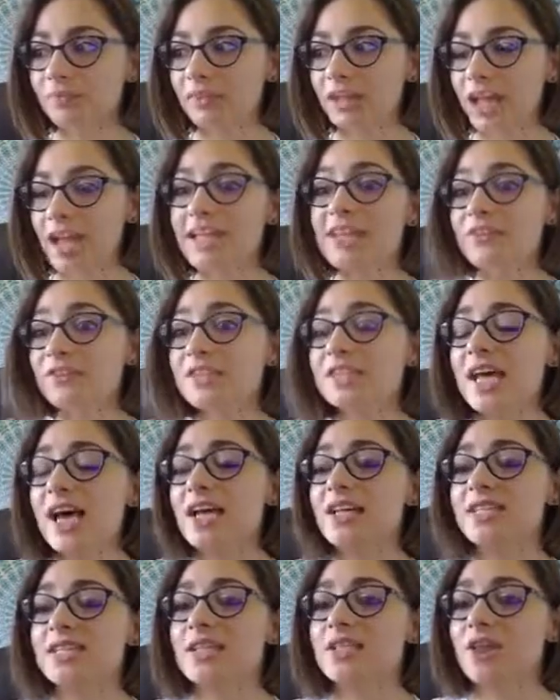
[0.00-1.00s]
And if it
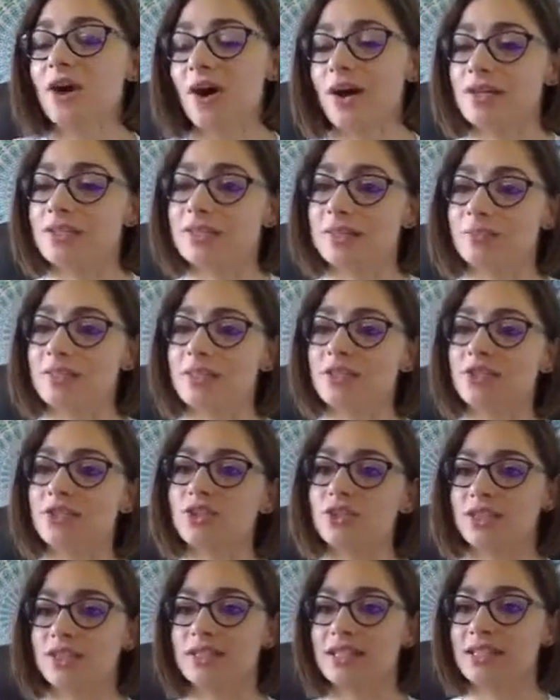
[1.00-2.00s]
does, that's awesome. This is
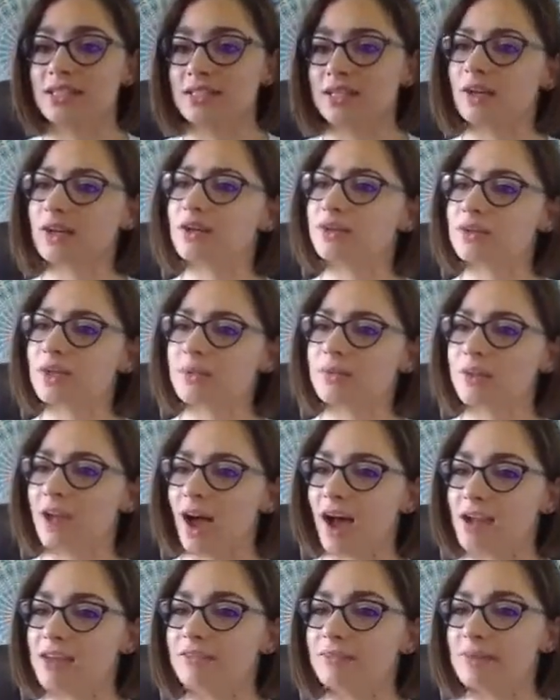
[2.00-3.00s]
just the stereotype that
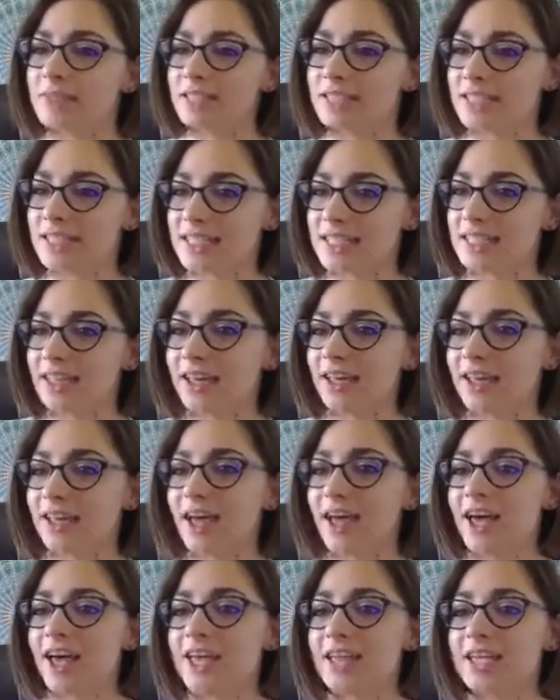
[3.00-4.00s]
I've been seeing,
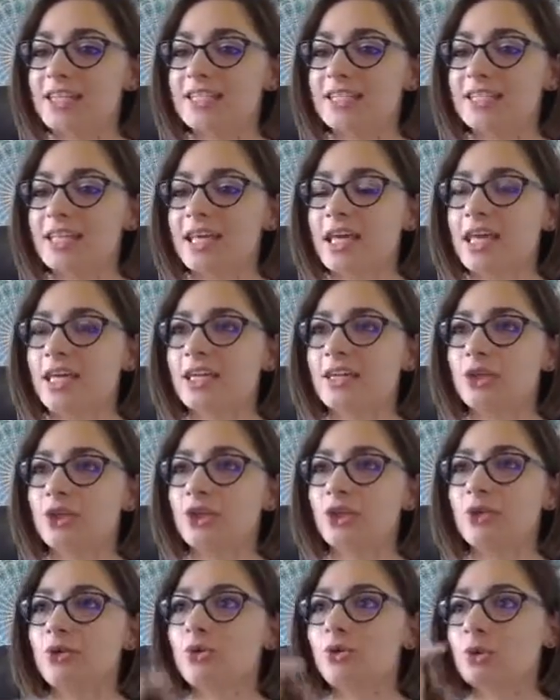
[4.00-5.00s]
is that
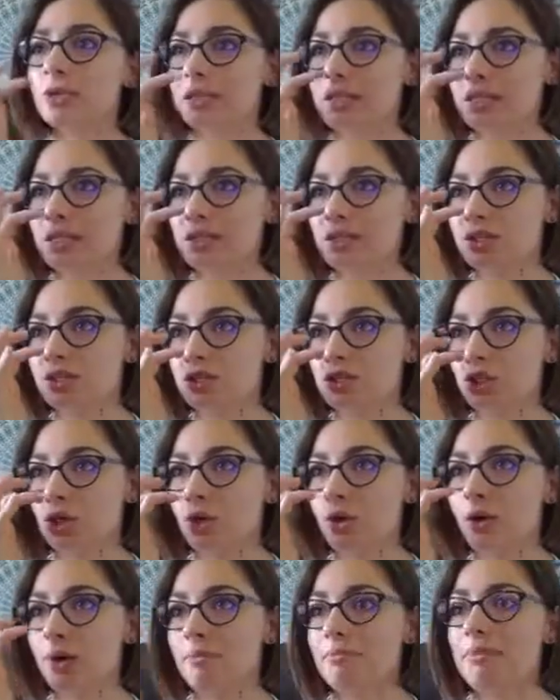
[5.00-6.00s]
you need to
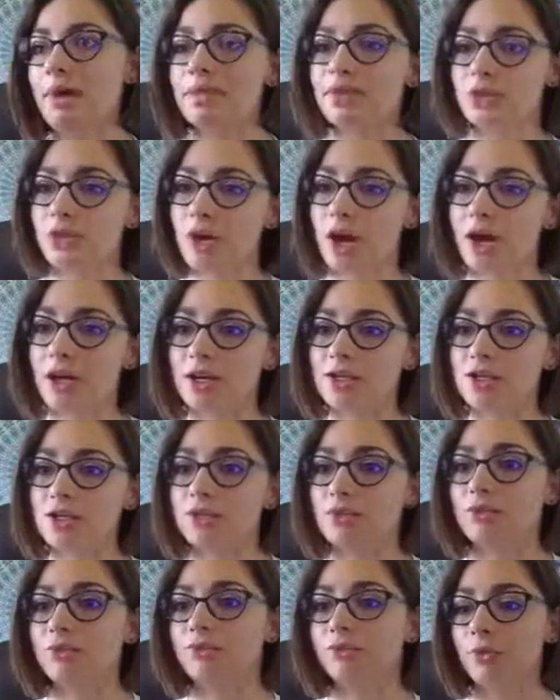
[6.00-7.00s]
show immense
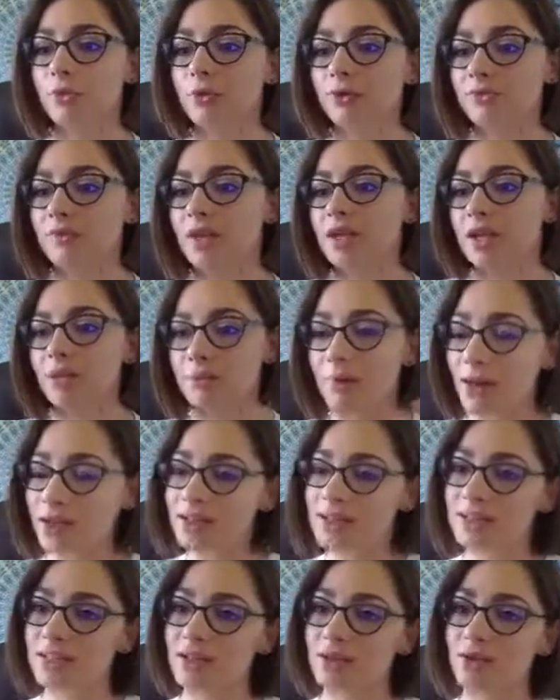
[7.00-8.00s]
gratitude for finding
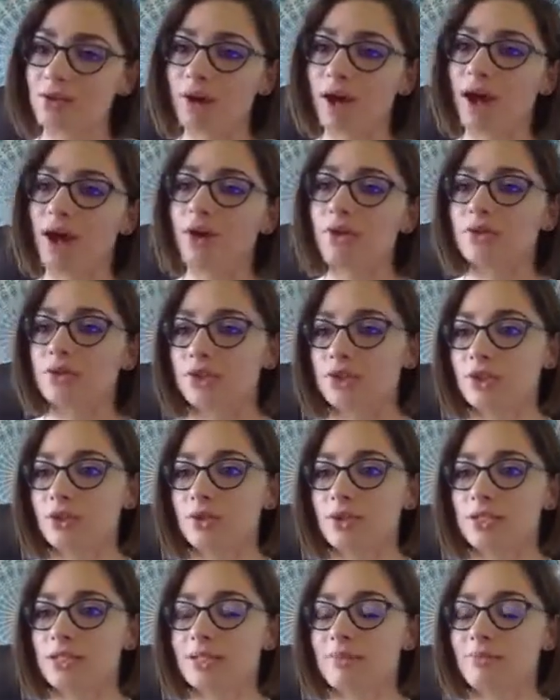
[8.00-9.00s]
pennies on the ground, and you
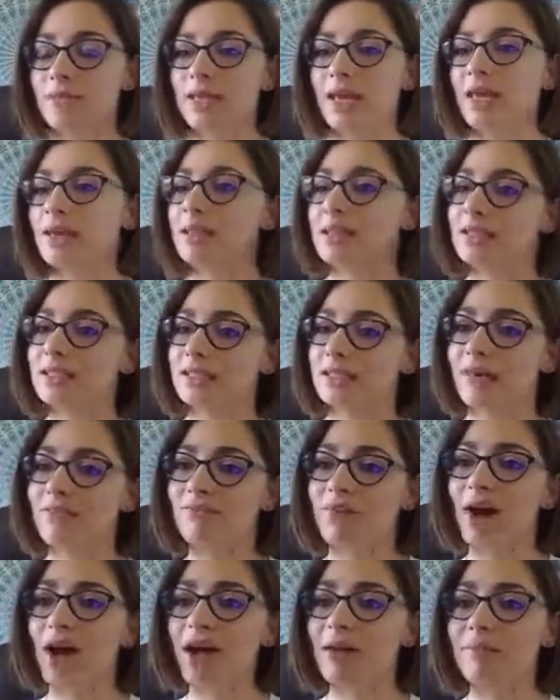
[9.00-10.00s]
need to be getting into that
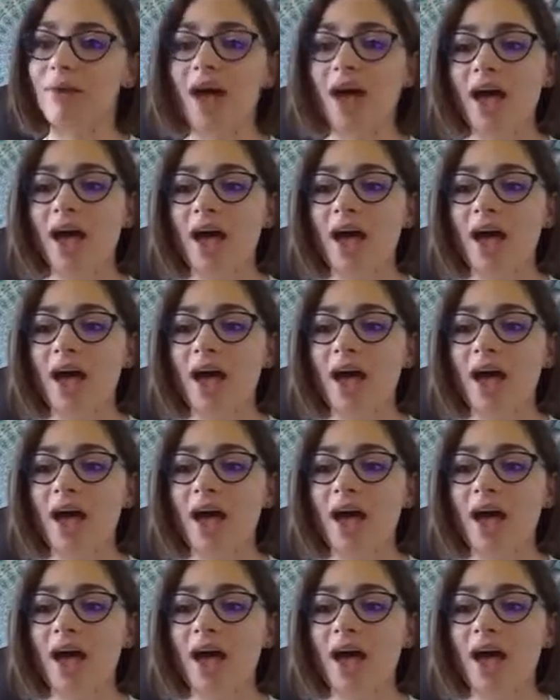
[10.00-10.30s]
vibe.